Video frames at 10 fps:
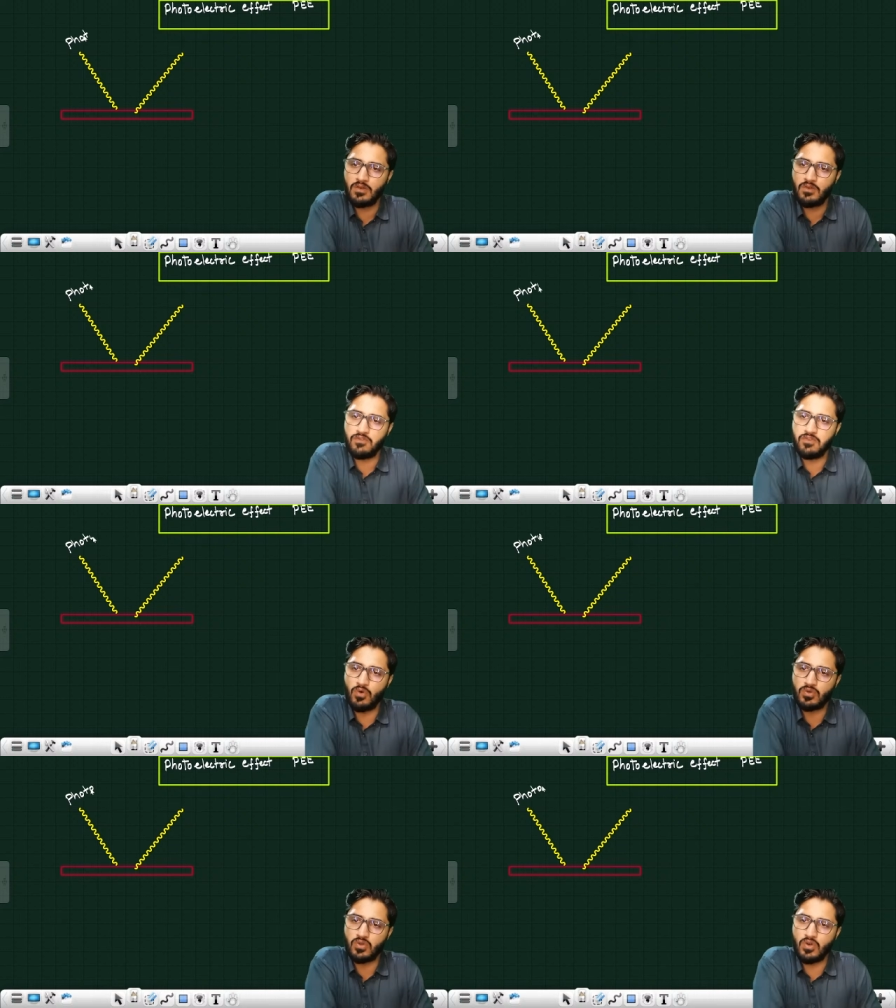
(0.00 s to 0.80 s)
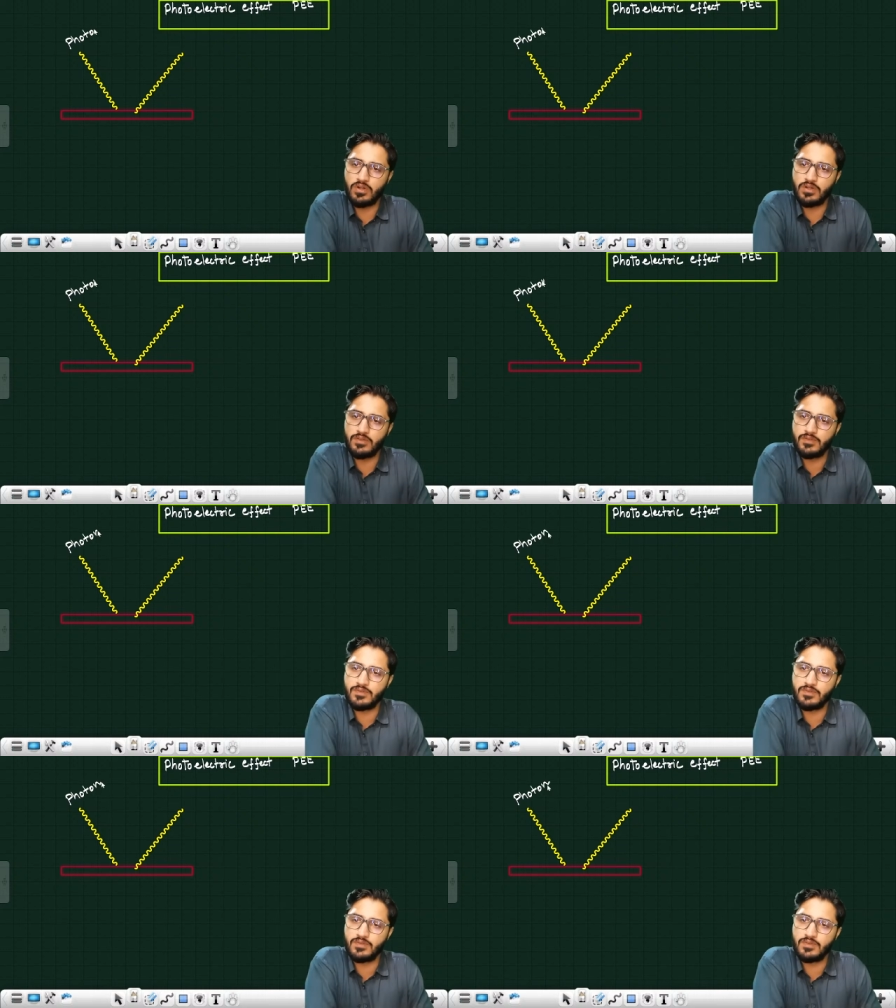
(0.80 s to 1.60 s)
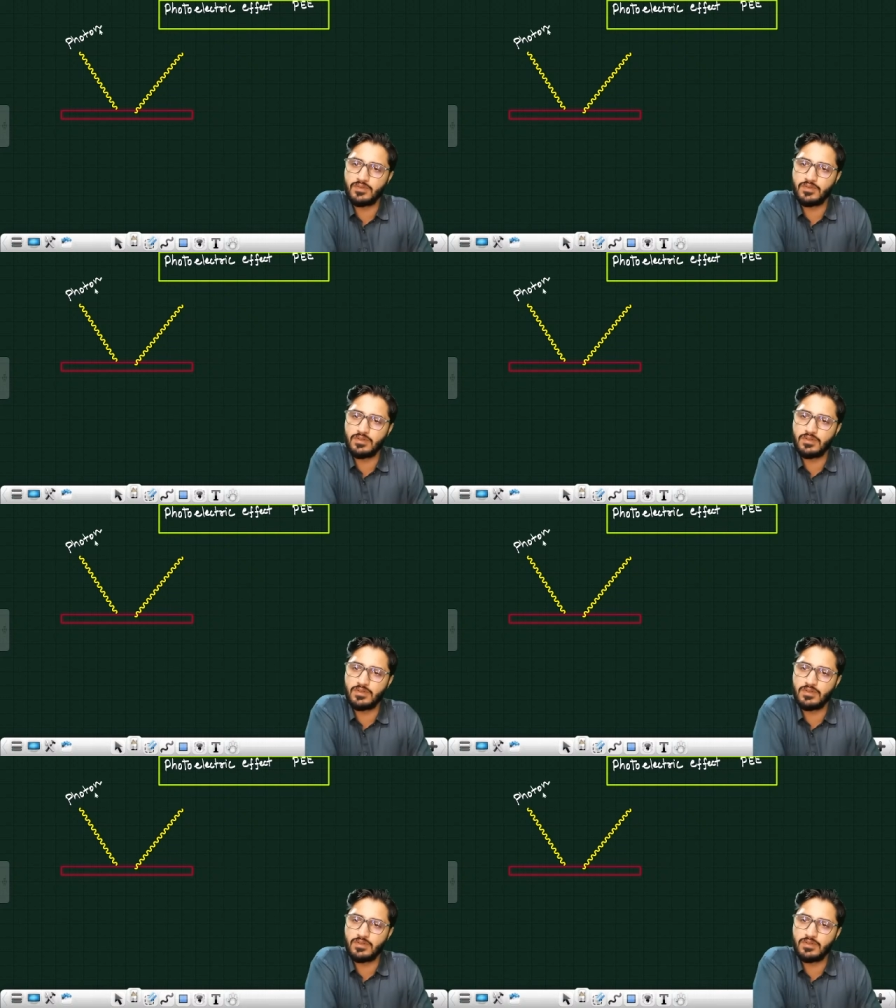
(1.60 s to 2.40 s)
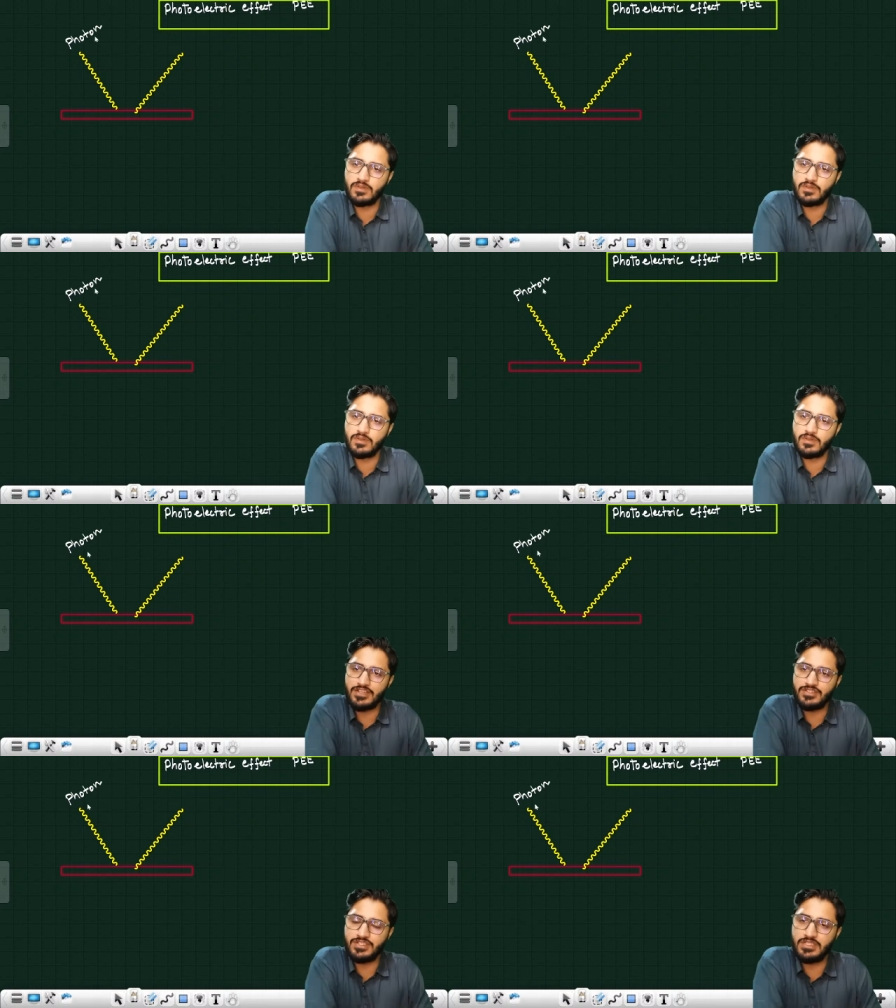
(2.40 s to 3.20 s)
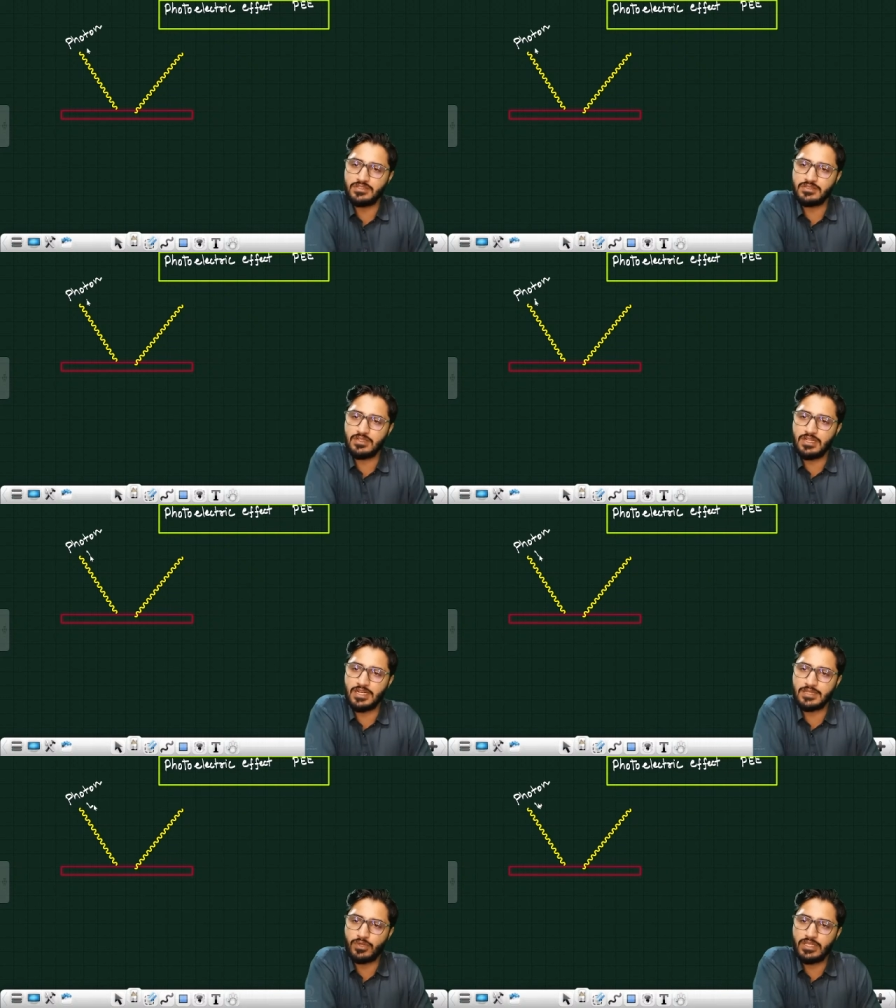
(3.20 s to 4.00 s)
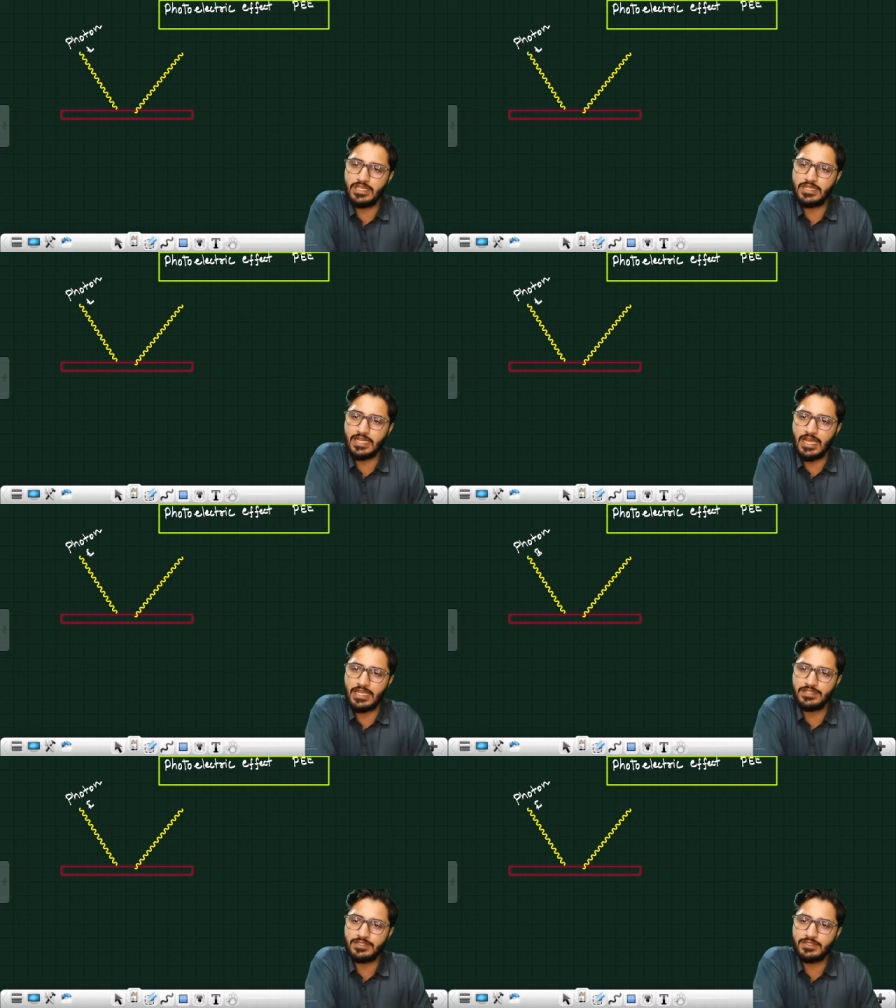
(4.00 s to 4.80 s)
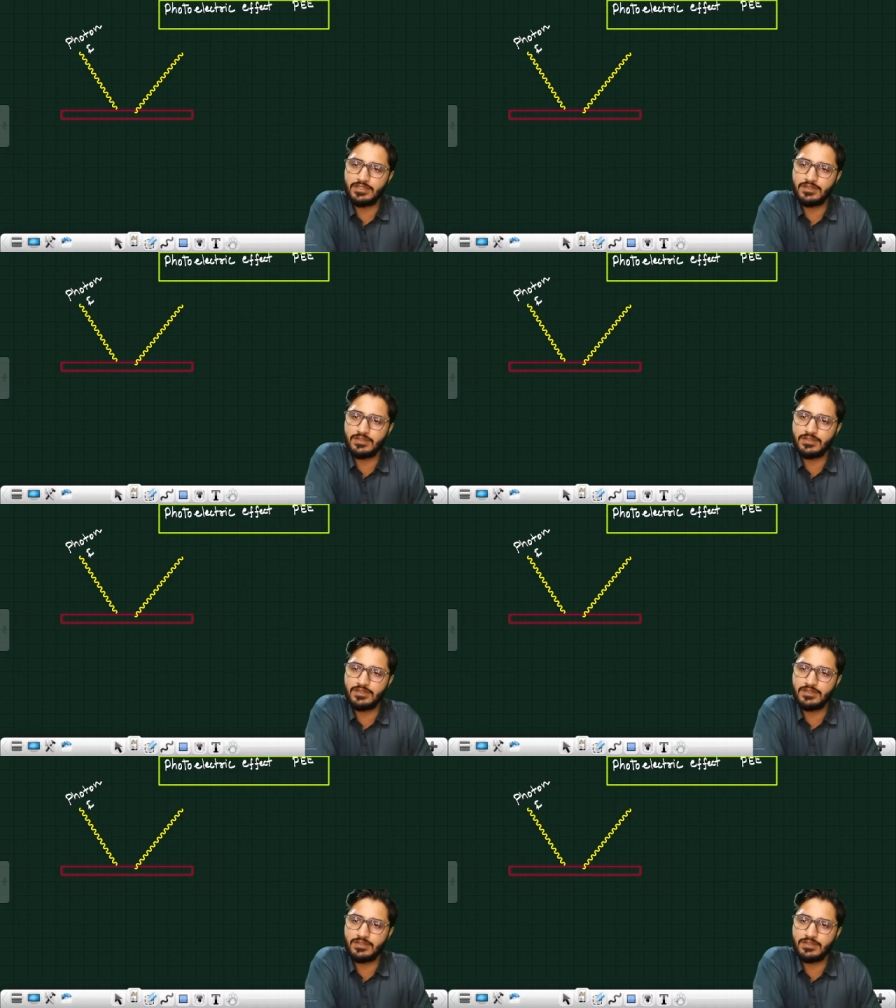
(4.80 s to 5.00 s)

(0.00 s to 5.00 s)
Photon with energy, let us suppose E dash,